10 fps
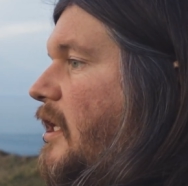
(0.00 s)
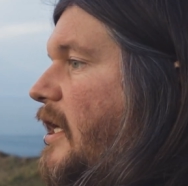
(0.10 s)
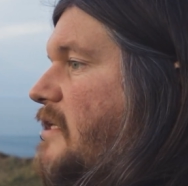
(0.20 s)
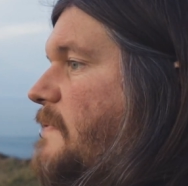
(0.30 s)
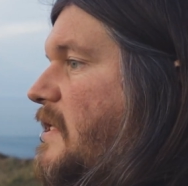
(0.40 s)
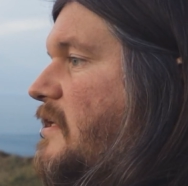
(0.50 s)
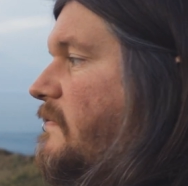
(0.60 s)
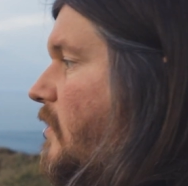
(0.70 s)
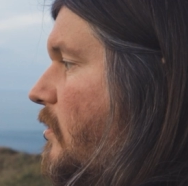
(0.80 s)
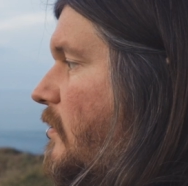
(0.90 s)
It has been
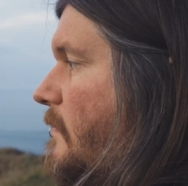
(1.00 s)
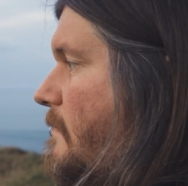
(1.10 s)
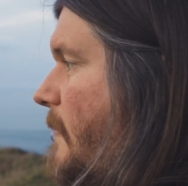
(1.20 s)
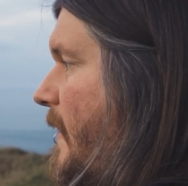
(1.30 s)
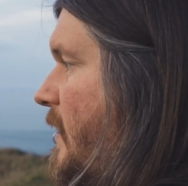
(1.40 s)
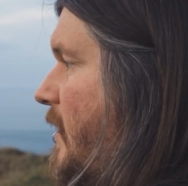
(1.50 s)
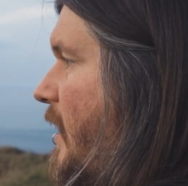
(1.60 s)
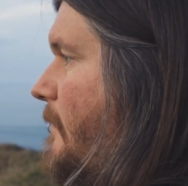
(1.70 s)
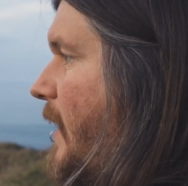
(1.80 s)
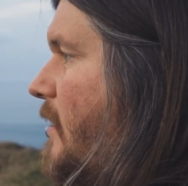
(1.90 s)
difficult
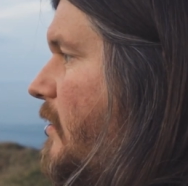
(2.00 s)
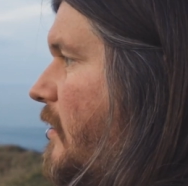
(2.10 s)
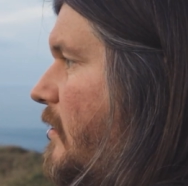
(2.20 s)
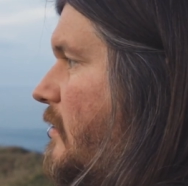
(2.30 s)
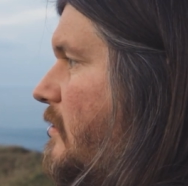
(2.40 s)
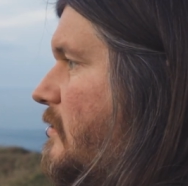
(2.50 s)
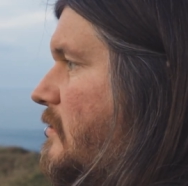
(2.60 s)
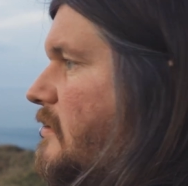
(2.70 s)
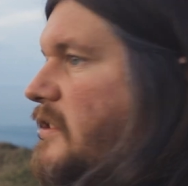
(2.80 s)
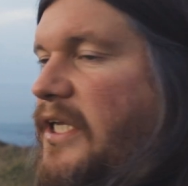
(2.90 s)
getting back on
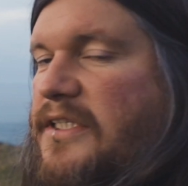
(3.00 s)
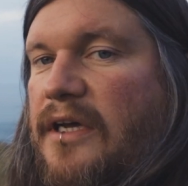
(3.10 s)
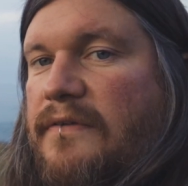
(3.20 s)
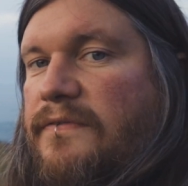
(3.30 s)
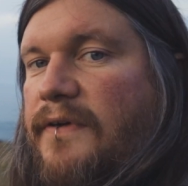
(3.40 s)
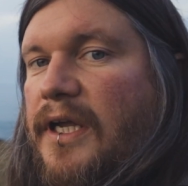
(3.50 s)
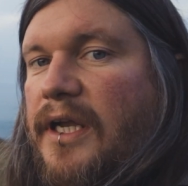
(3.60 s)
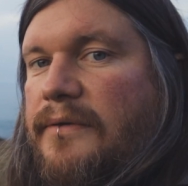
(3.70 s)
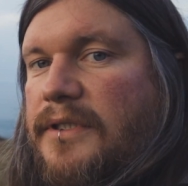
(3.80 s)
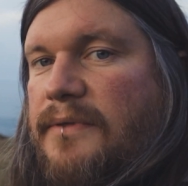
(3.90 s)
to this after
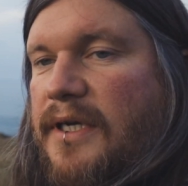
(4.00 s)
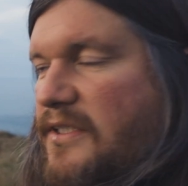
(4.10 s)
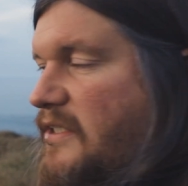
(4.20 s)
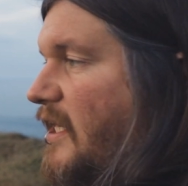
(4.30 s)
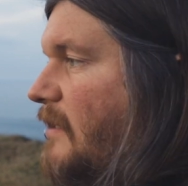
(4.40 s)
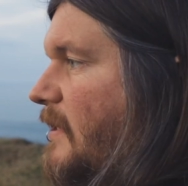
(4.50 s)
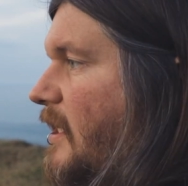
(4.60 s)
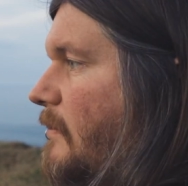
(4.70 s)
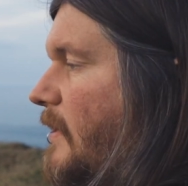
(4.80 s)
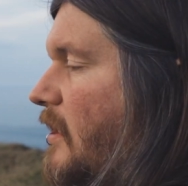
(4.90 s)
furlough, which is why this has taken me a
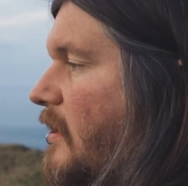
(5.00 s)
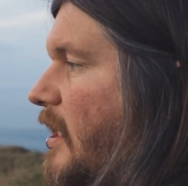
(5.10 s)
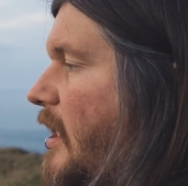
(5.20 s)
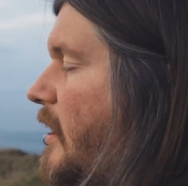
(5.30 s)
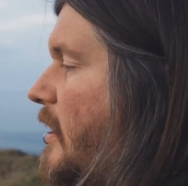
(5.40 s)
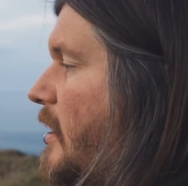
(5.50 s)
little bit longer.